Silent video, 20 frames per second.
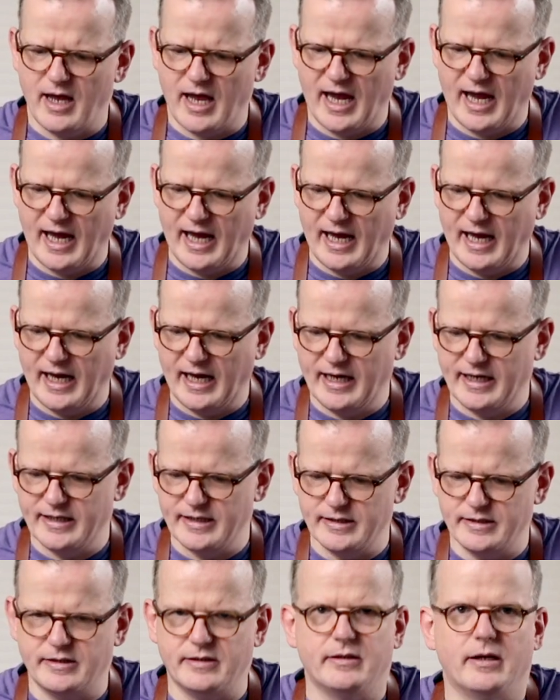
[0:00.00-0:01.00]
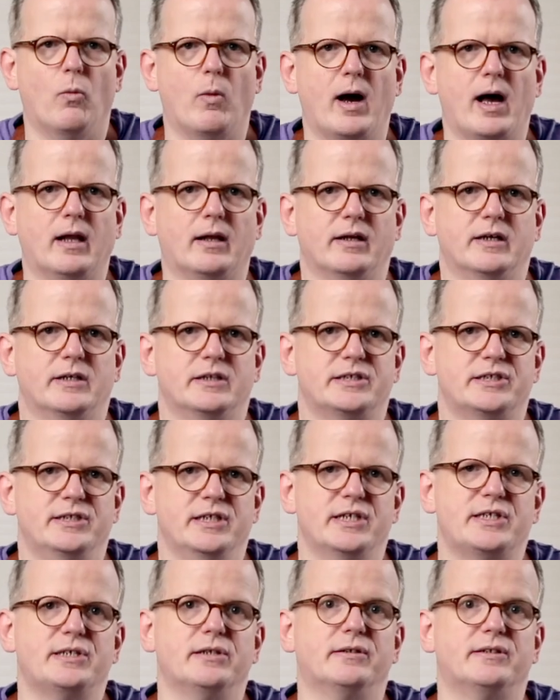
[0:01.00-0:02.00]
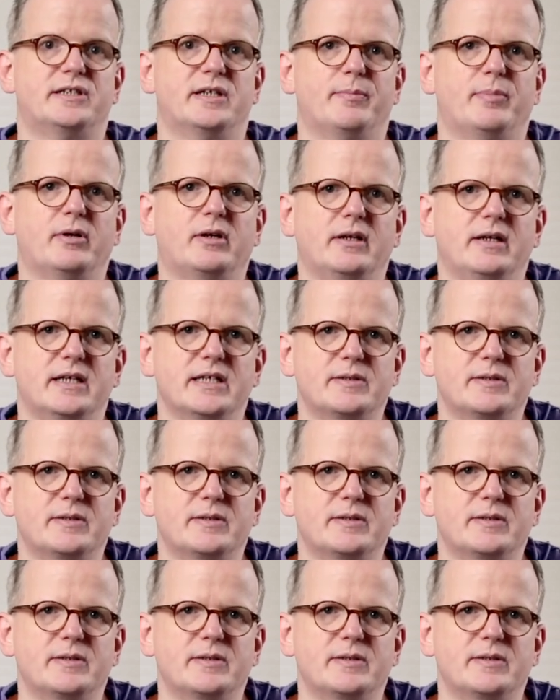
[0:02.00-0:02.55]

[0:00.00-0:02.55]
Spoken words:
and while a schnitzel typically